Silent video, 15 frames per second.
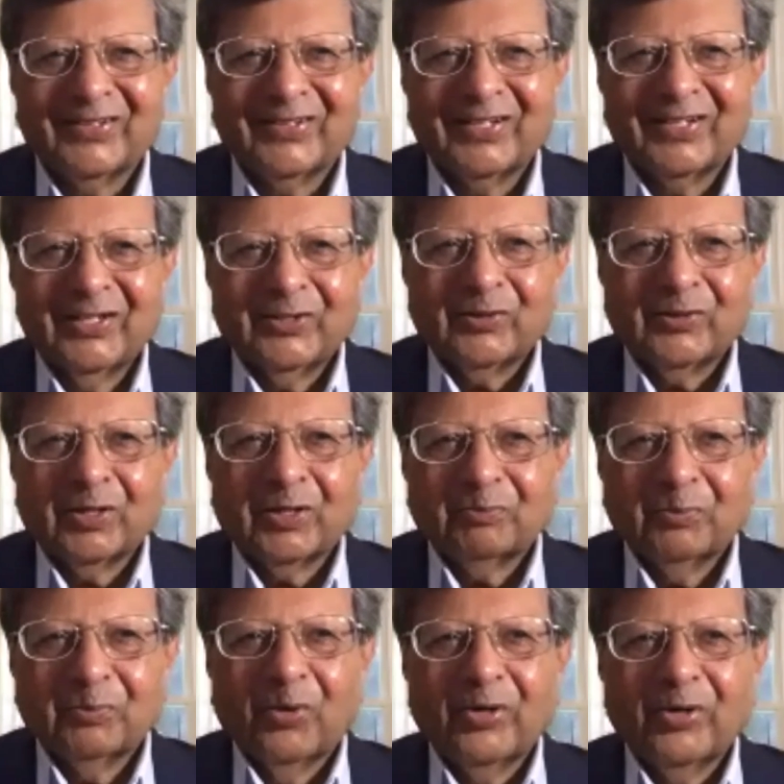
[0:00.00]
You know,
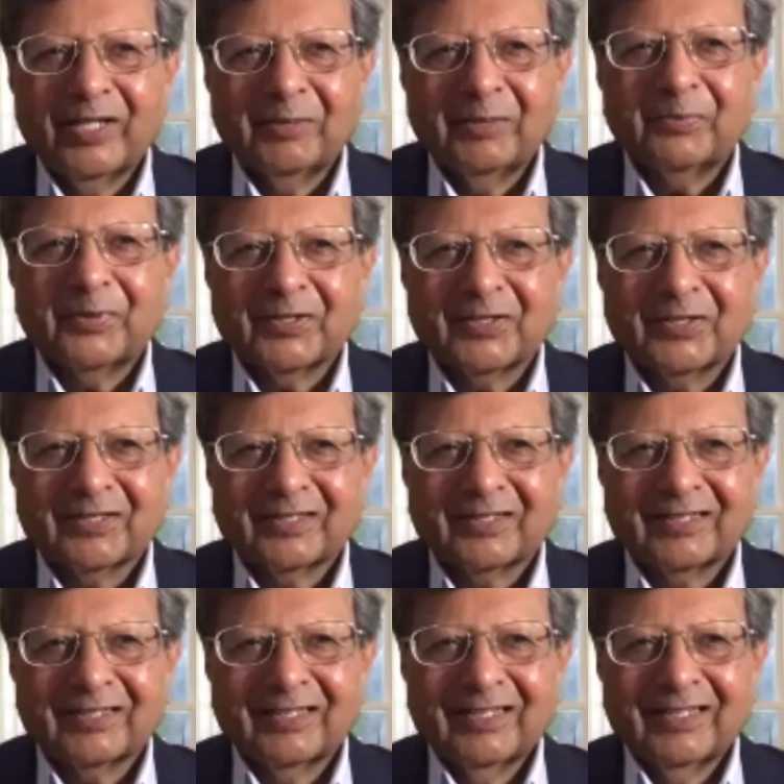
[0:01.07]
you're a boring
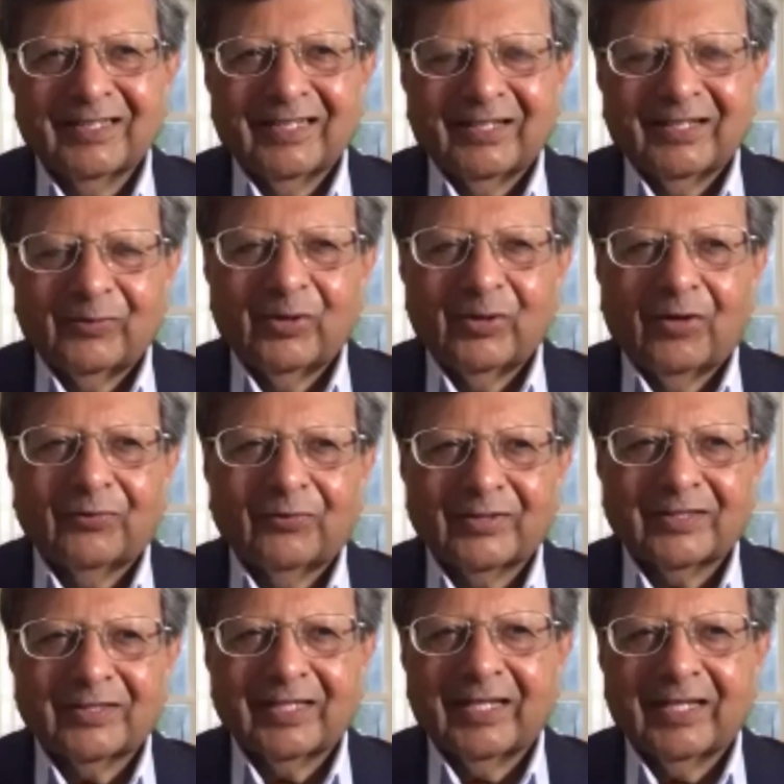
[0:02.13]
person. We
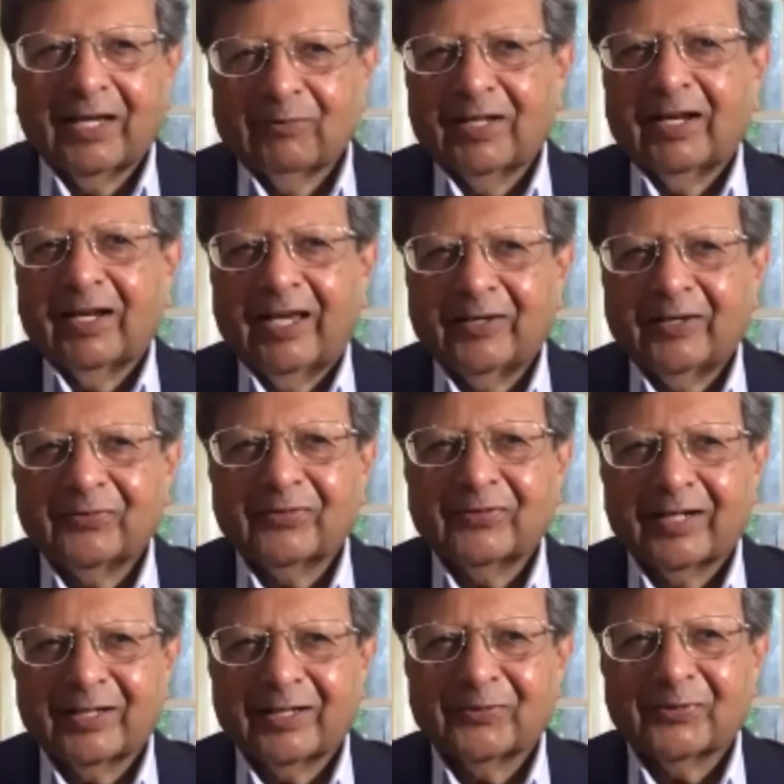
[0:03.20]
often say, have a life,
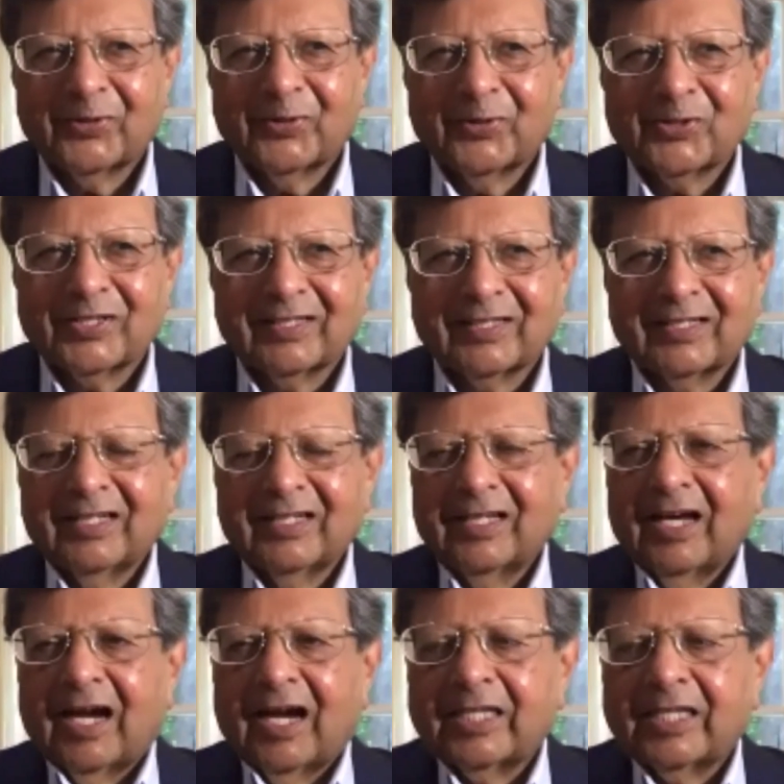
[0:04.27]
kind of a notion.
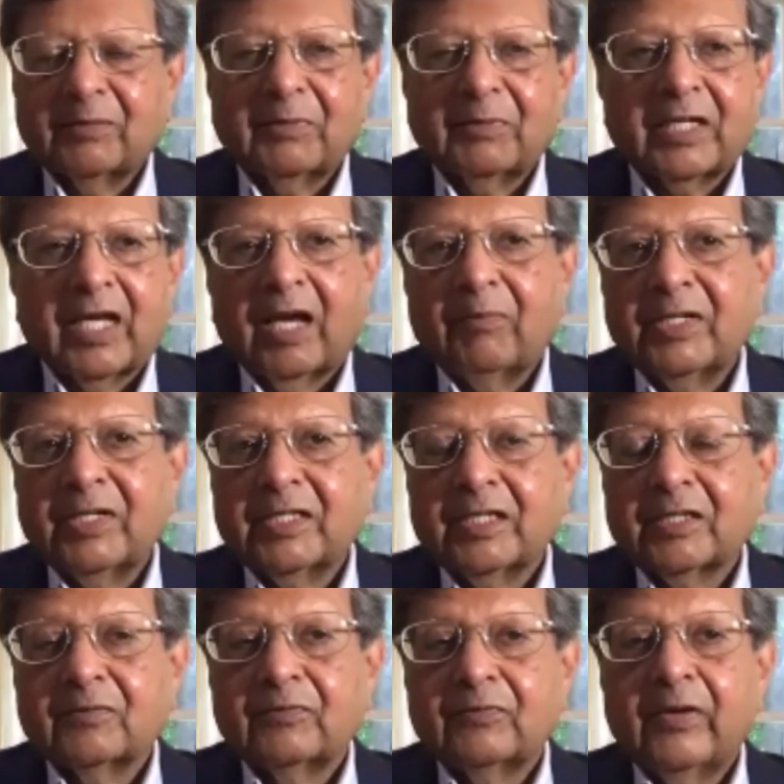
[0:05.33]
I think, but habits is
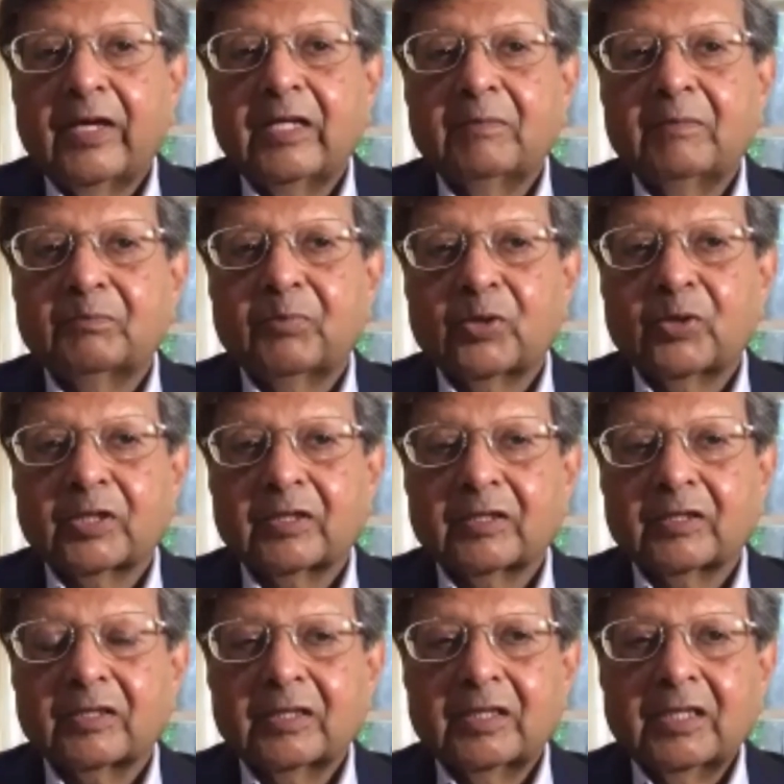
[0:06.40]
a very important
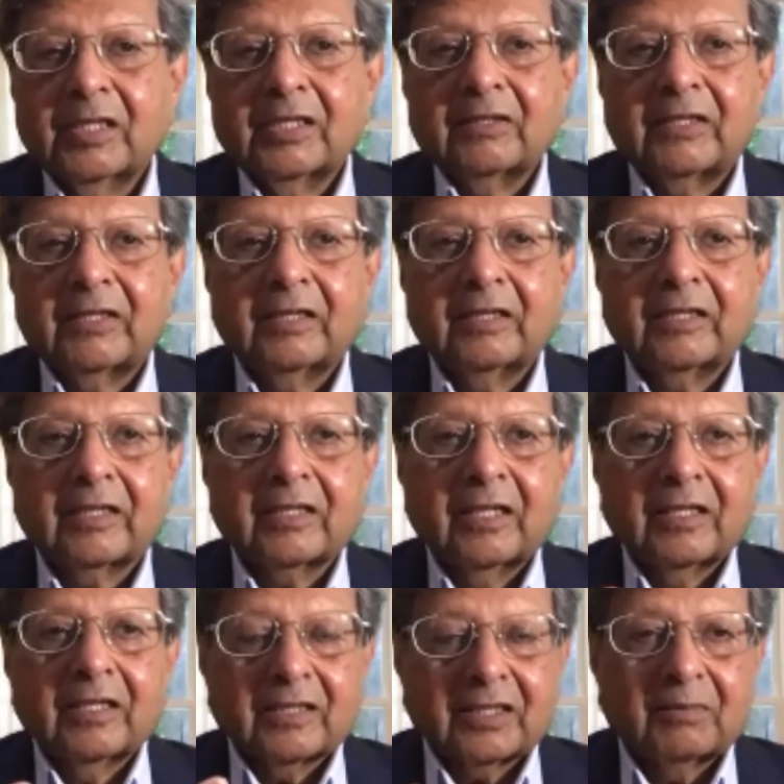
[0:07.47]
thing that
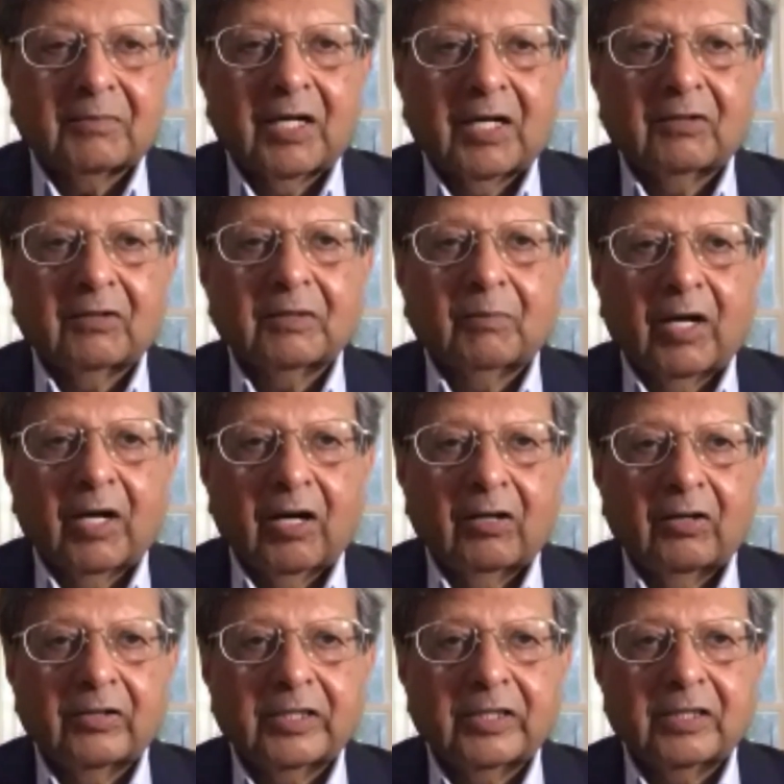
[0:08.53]
somehow the
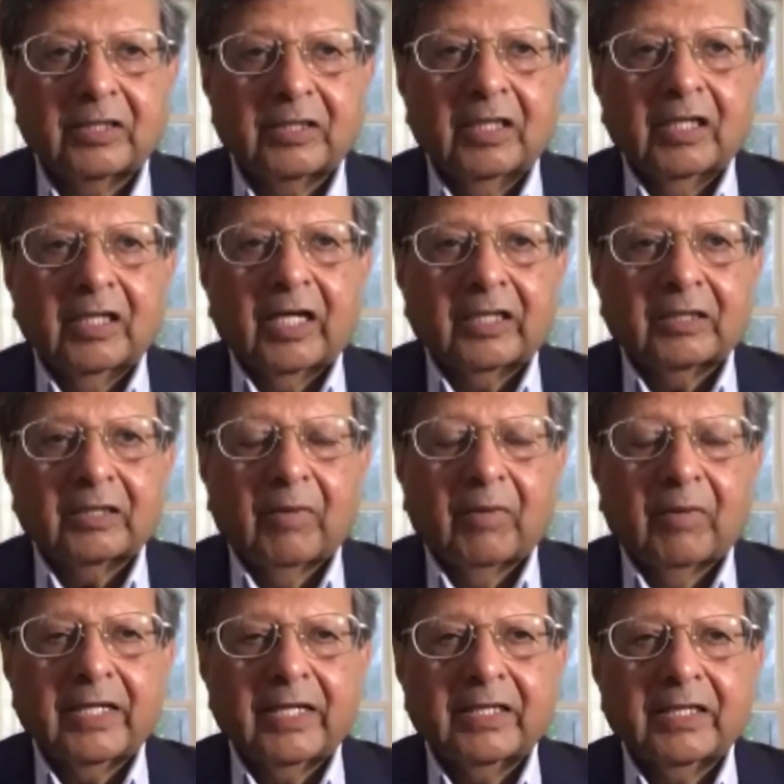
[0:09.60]
biology and the
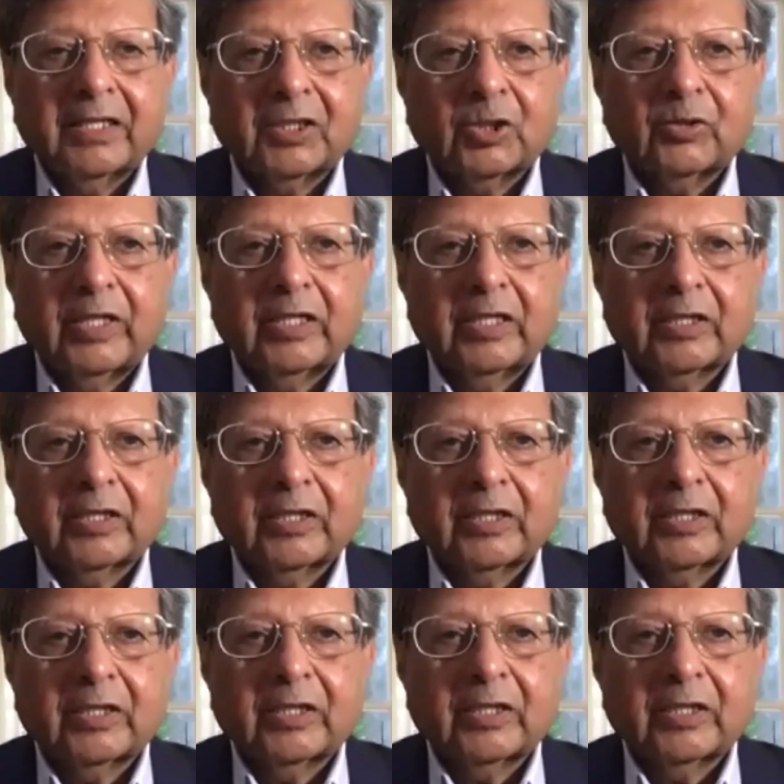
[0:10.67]
mind has trained us
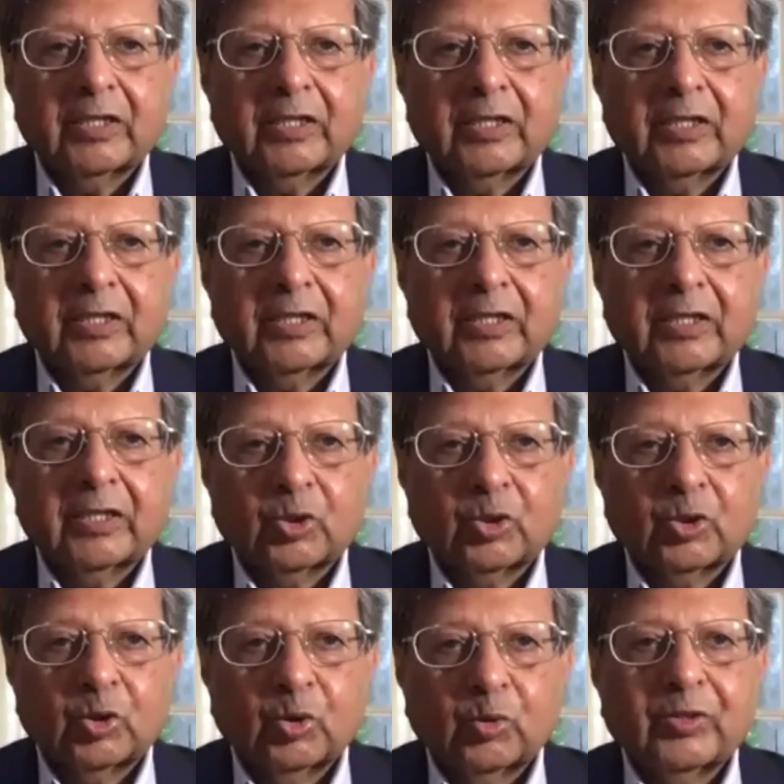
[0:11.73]
to do,
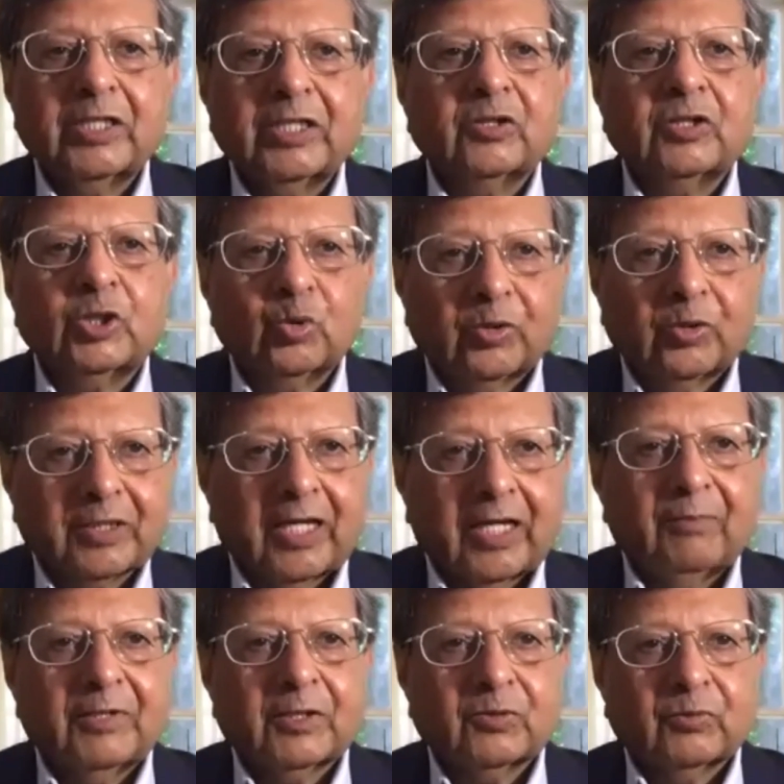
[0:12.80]
rituals, habits,
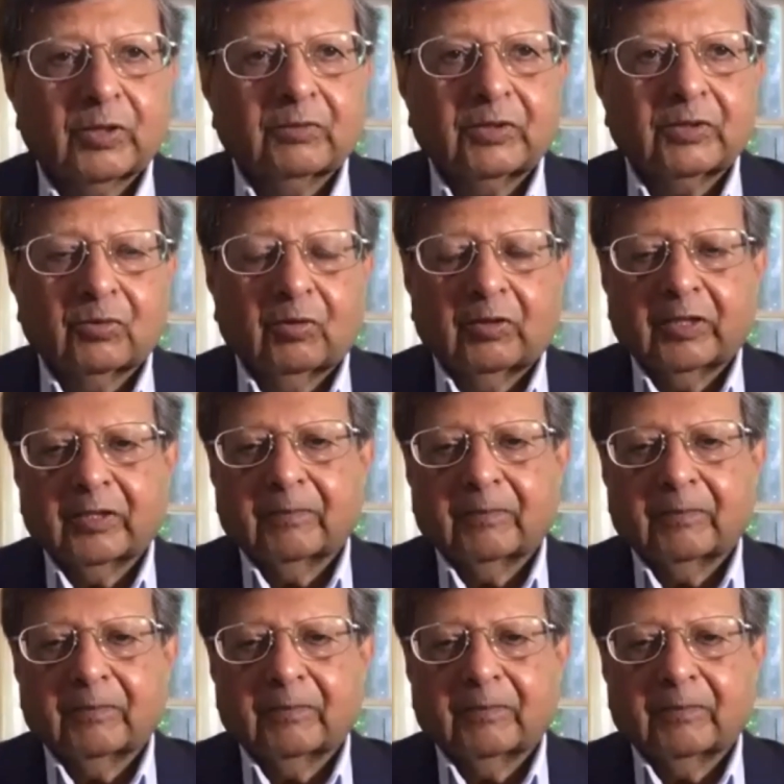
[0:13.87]
whatever you call them.